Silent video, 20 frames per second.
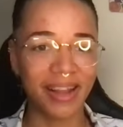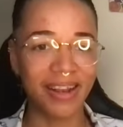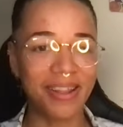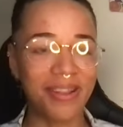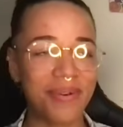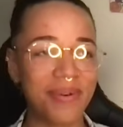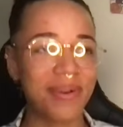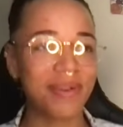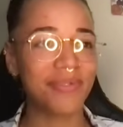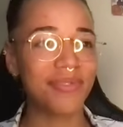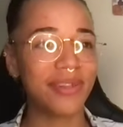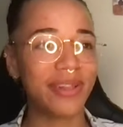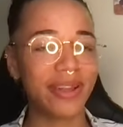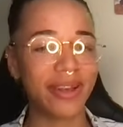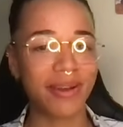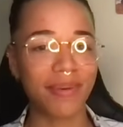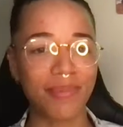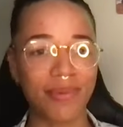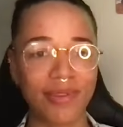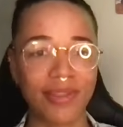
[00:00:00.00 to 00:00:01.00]
I don't know. I feel
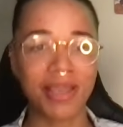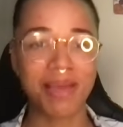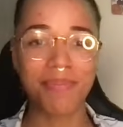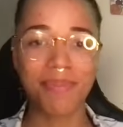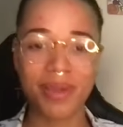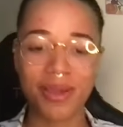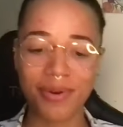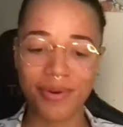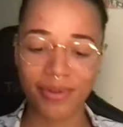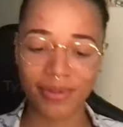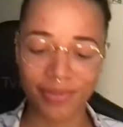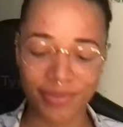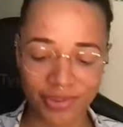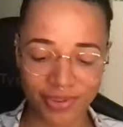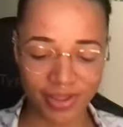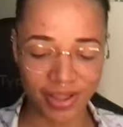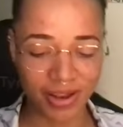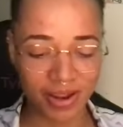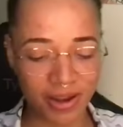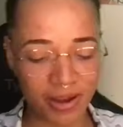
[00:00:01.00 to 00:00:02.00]
like I'm skipping all of a
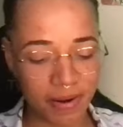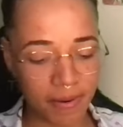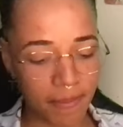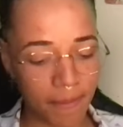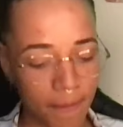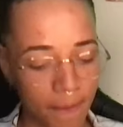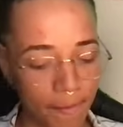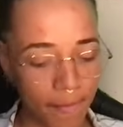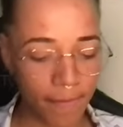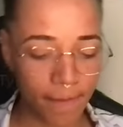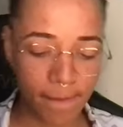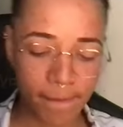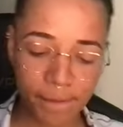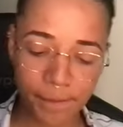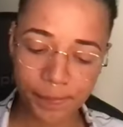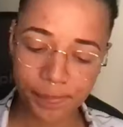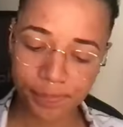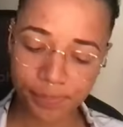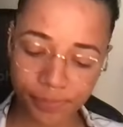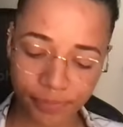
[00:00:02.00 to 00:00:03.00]
sudden
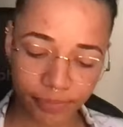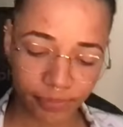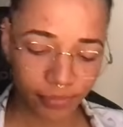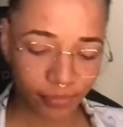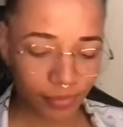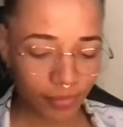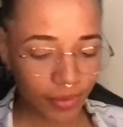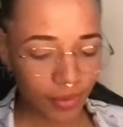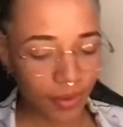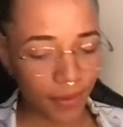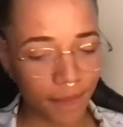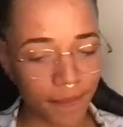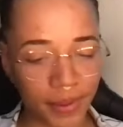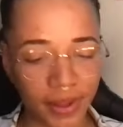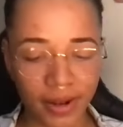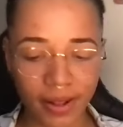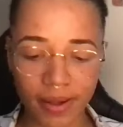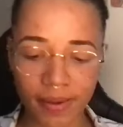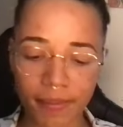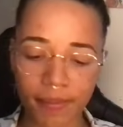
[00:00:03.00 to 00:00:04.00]

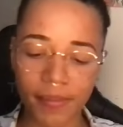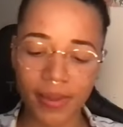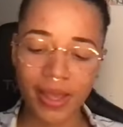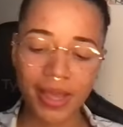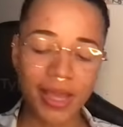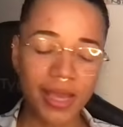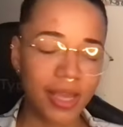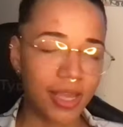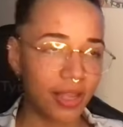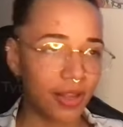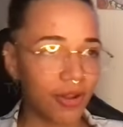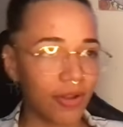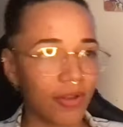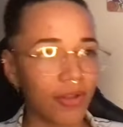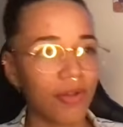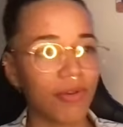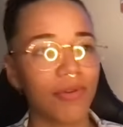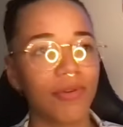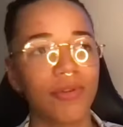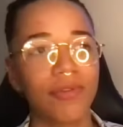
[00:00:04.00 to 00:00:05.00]
but um, you know
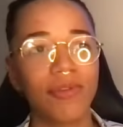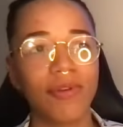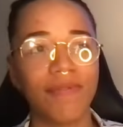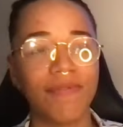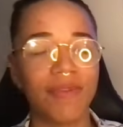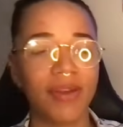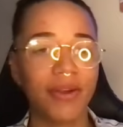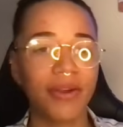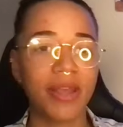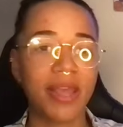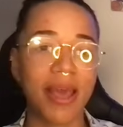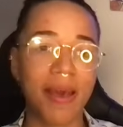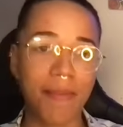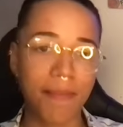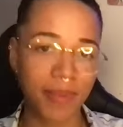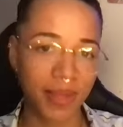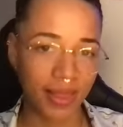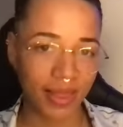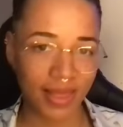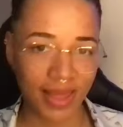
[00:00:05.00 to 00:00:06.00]
you're also very
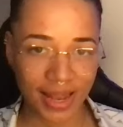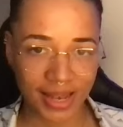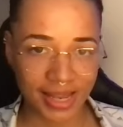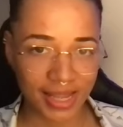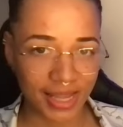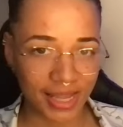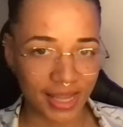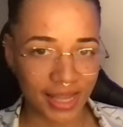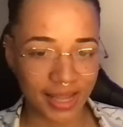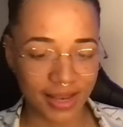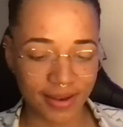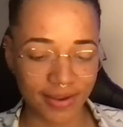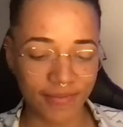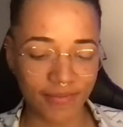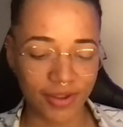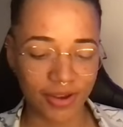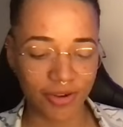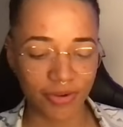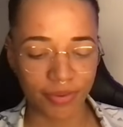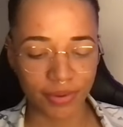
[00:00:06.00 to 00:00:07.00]
empathetic
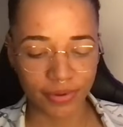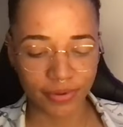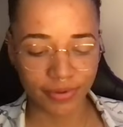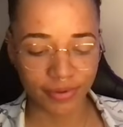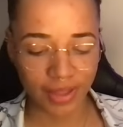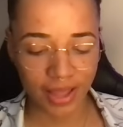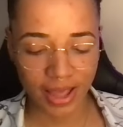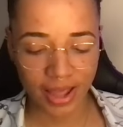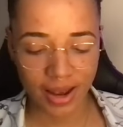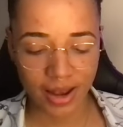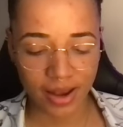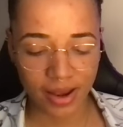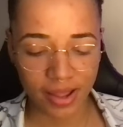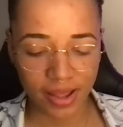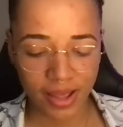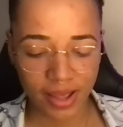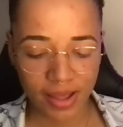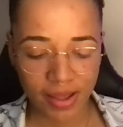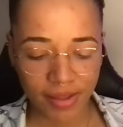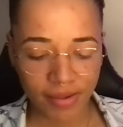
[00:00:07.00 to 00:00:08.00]
individuals and
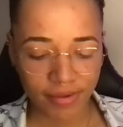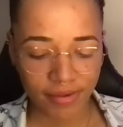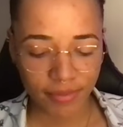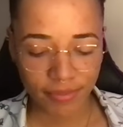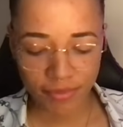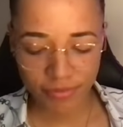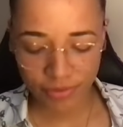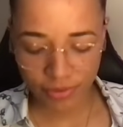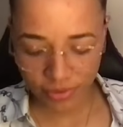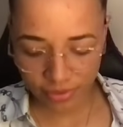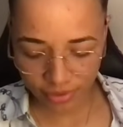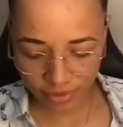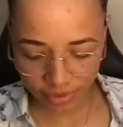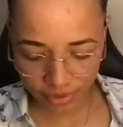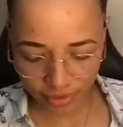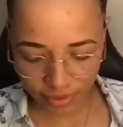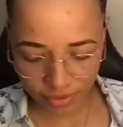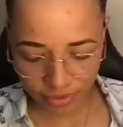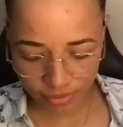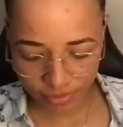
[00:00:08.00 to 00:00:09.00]
some of you
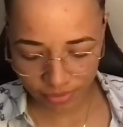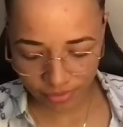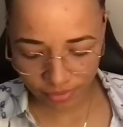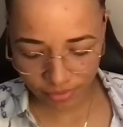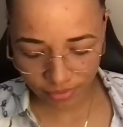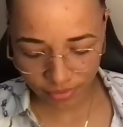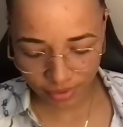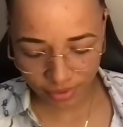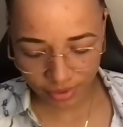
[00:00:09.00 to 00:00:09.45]
look you